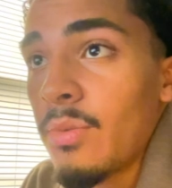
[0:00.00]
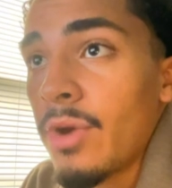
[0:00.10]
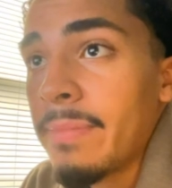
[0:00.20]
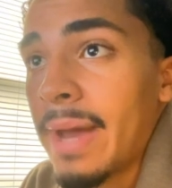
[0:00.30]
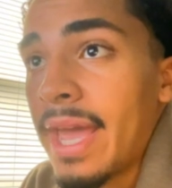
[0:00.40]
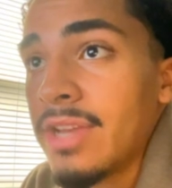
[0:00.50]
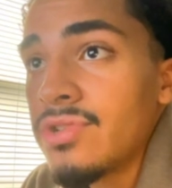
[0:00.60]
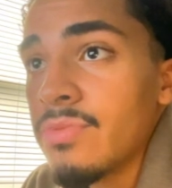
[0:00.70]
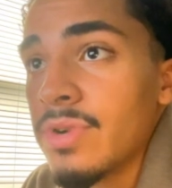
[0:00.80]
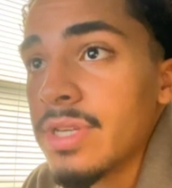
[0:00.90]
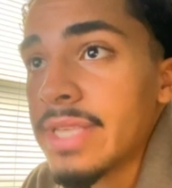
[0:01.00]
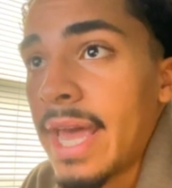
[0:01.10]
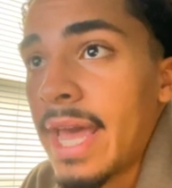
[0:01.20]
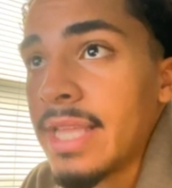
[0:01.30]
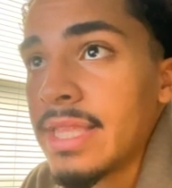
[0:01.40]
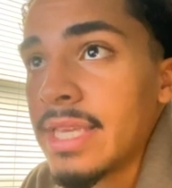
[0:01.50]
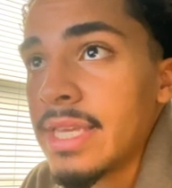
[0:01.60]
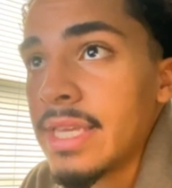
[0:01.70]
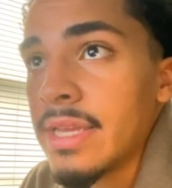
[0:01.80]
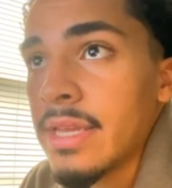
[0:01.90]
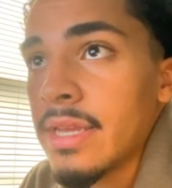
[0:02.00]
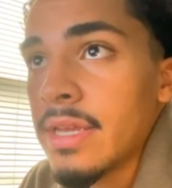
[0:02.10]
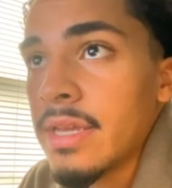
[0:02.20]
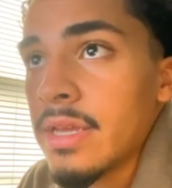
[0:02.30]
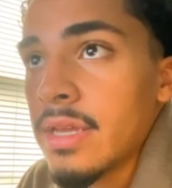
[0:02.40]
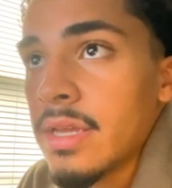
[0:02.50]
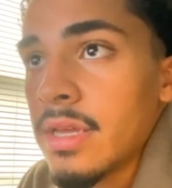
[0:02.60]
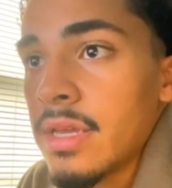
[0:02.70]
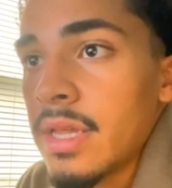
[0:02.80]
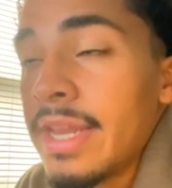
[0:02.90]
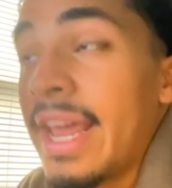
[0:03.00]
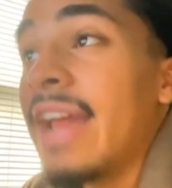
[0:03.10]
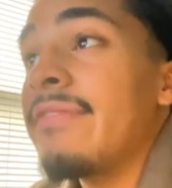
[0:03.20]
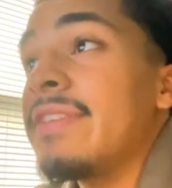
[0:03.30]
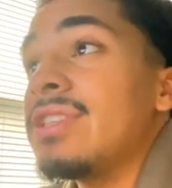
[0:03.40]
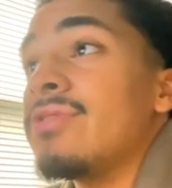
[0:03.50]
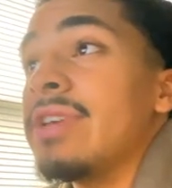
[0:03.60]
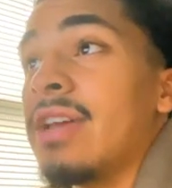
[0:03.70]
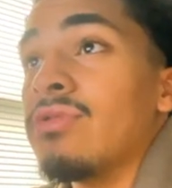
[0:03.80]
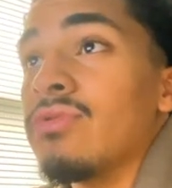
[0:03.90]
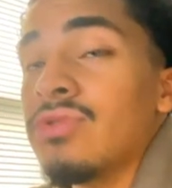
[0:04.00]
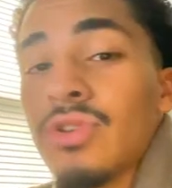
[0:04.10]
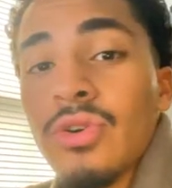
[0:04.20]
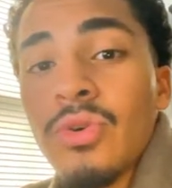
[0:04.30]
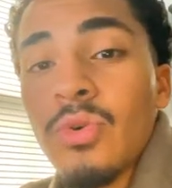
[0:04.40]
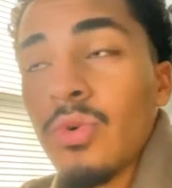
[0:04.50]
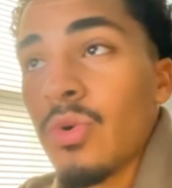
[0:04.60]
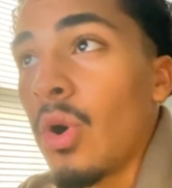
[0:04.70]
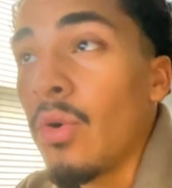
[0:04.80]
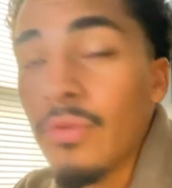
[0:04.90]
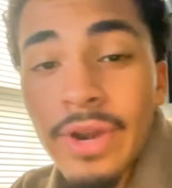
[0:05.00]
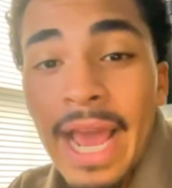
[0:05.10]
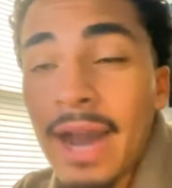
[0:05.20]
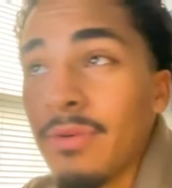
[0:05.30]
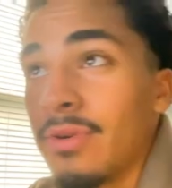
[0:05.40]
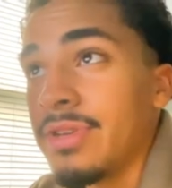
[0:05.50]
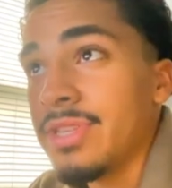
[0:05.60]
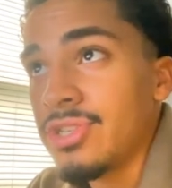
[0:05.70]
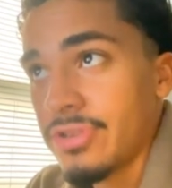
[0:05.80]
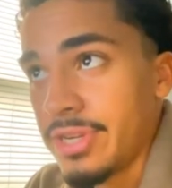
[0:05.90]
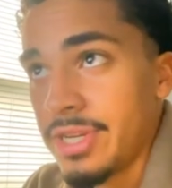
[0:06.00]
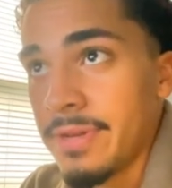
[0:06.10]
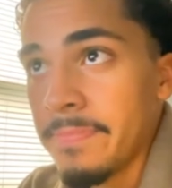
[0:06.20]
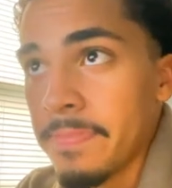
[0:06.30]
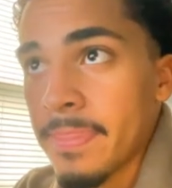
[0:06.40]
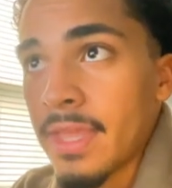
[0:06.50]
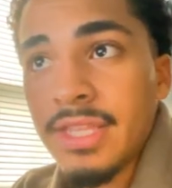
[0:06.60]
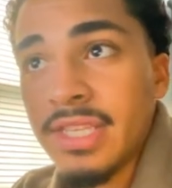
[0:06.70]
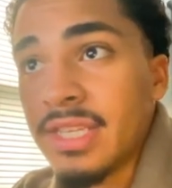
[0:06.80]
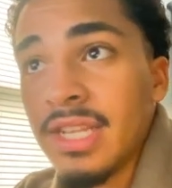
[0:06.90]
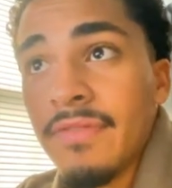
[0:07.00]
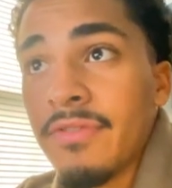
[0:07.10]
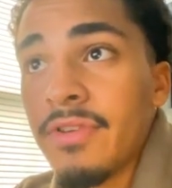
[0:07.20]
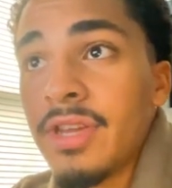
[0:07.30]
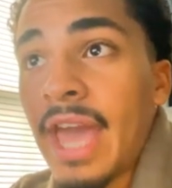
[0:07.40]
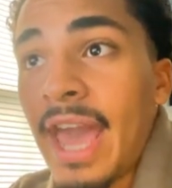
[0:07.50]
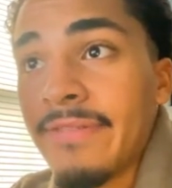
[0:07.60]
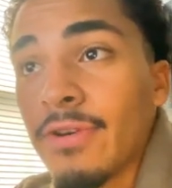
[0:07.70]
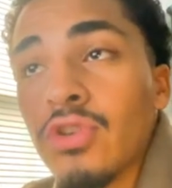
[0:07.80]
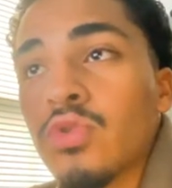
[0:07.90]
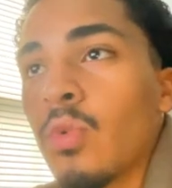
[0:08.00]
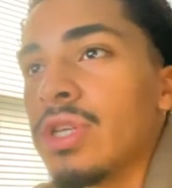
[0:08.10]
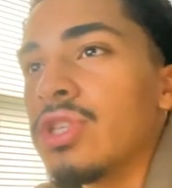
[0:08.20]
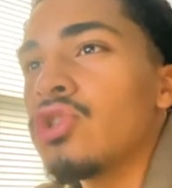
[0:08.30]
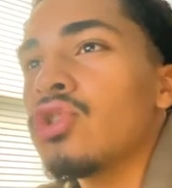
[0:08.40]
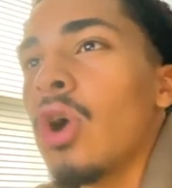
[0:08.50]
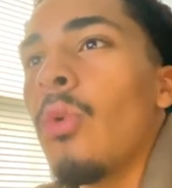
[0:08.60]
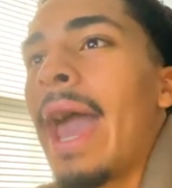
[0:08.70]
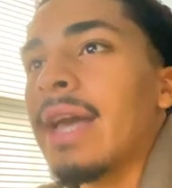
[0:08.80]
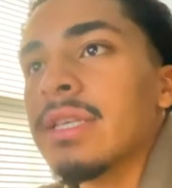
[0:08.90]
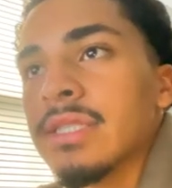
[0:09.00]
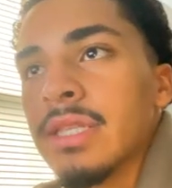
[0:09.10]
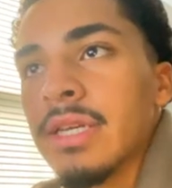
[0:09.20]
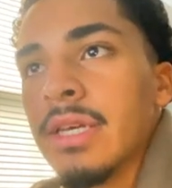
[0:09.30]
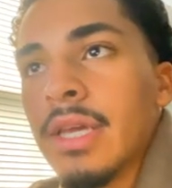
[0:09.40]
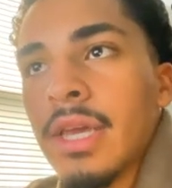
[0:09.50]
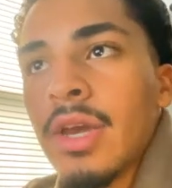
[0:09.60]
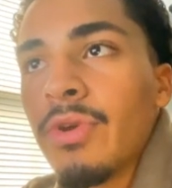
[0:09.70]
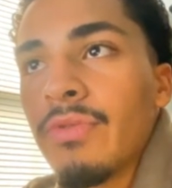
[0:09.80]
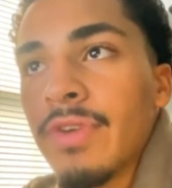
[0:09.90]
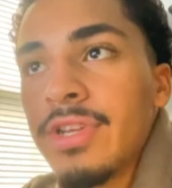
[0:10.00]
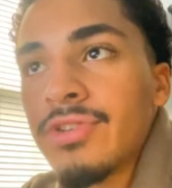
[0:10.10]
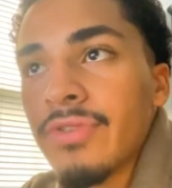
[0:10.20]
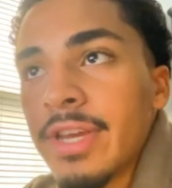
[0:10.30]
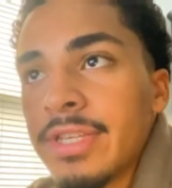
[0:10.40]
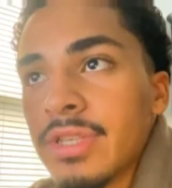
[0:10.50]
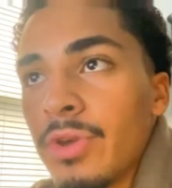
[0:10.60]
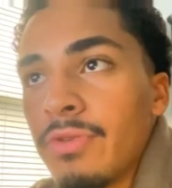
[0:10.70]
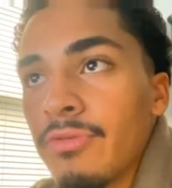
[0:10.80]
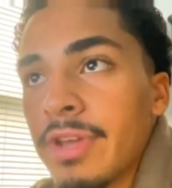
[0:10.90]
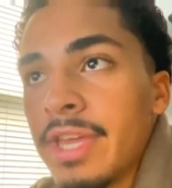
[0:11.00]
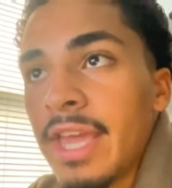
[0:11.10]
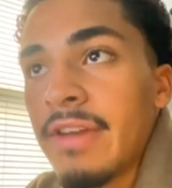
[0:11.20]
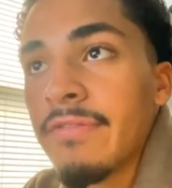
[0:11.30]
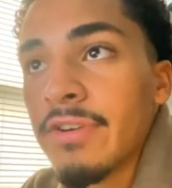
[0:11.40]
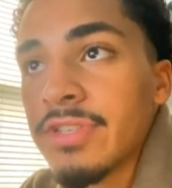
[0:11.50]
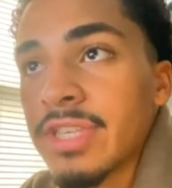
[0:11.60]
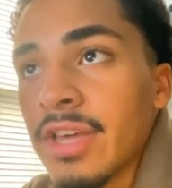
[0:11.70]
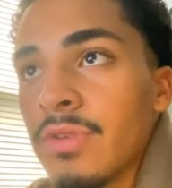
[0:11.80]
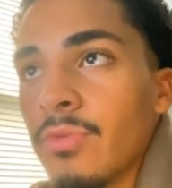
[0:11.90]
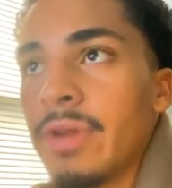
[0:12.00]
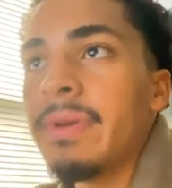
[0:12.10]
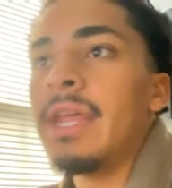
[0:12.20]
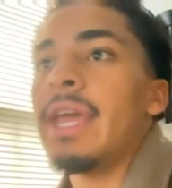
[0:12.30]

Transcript: my entry was at the 9:53 candle. So over an hour in this trade. The delivery at first was so excellent. We retraced, we re-inversed another 1 minute, and